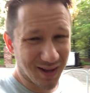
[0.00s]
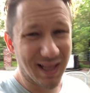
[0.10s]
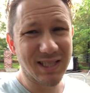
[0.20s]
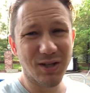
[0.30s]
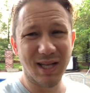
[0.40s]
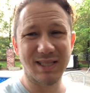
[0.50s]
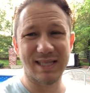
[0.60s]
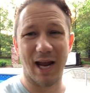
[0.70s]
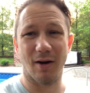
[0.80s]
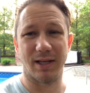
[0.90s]
that's like
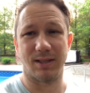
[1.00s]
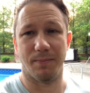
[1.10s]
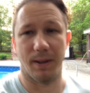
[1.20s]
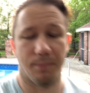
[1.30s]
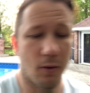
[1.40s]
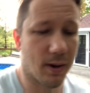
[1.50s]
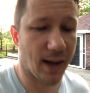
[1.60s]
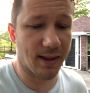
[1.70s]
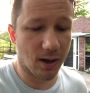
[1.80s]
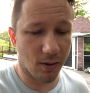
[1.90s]
scary to people,
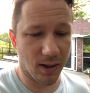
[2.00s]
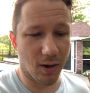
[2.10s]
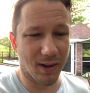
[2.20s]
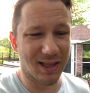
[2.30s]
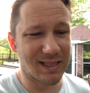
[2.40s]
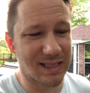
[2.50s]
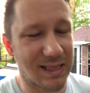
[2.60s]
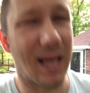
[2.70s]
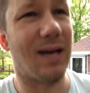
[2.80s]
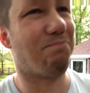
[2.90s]
okay? They don't, you know, unless
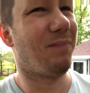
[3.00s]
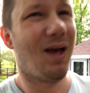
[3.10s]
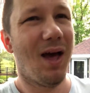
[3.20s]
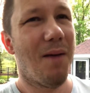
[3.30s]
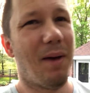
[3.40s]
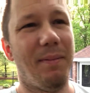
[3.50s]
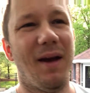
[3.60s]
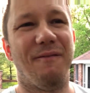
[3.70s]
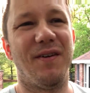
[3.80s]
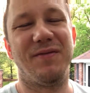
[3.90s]
it's like
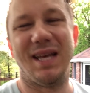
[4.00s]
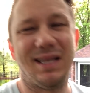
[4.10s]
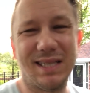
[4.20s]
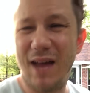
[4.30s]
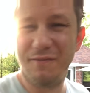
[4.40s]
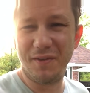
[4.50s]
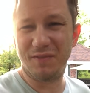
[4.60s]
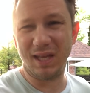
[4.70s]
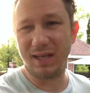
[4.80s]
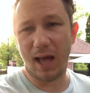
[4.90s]
maybe a $10,
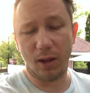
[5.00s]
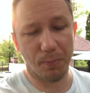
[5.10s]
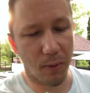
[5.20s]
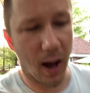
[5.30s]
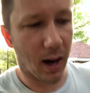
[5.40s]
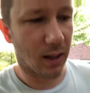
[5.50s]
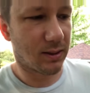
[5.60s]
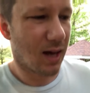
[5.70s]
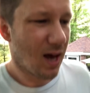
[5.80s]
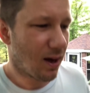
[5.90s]
$15
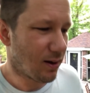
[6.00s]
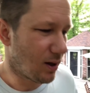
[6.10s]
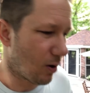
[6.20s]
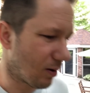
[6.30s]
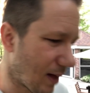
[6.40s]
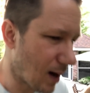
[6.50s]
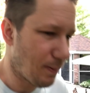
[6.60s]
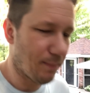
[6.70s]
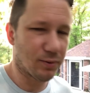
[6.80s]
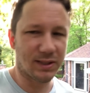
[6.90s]
product. You know, a lot of
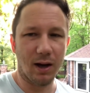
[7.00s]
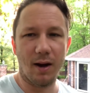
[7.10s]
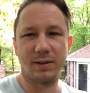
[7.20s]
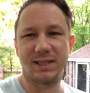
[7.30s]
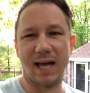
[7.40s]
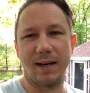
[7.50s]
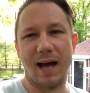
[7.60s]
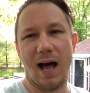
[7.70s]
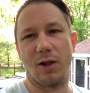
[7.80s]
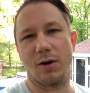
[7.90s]
people say, oh, it's
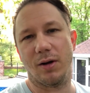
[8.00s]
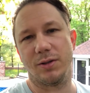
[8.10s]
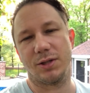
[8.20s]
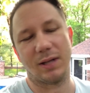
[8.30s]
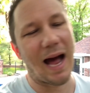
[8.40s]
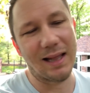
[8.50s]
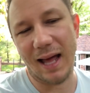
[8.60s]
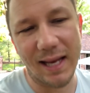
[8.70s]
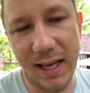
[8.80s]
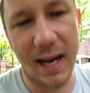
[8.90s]
$10, I
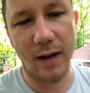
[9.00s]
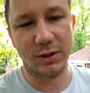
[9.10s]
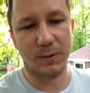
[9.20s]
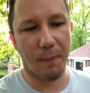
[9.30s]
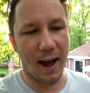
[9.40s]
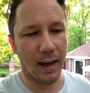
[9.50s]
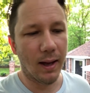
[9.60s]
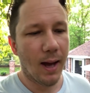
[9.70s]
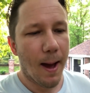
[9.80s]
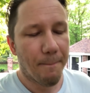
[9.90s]
like it, I'll just buy it.
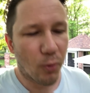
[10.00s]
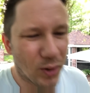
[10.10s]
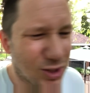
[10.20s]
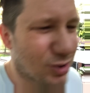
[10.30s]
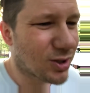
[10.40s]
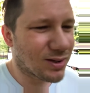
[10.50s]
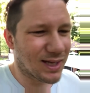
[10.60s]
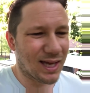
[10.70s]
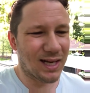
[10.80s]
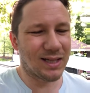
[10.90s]
But once you start
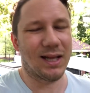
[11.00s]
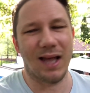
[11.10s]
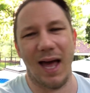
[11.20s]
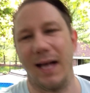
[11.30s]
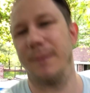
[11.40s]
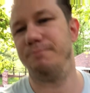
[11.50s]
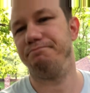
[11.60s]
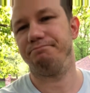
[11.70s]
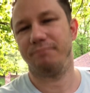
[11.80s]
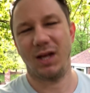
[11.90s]
to get into like,
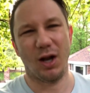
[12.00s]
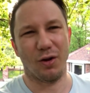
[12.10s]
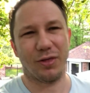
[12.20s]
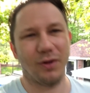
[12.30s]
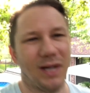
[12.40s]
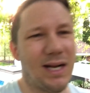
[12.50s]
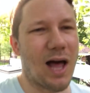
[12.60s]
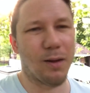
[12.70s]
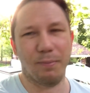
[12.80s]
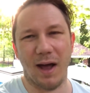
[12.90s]
you know,
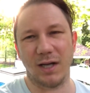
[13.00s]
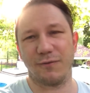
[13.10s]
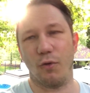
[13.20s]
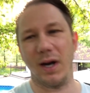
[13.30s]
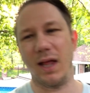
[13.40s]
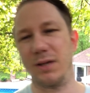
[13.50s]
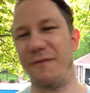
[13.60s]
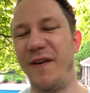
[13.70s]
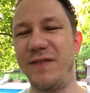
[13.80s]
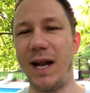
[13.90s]
$30 products, $40,
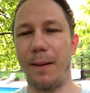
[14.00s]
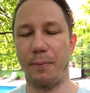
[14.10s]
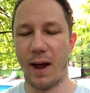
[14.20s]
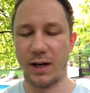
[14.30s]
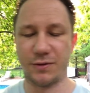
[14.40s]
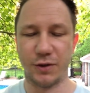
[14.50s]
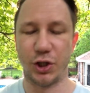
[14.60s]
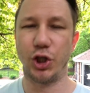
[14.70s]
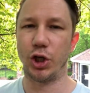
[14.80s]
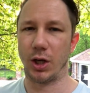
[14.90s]
$50 products for
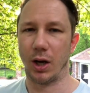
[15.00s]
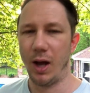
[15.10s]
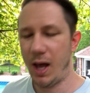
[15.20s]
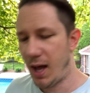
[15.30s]
sure,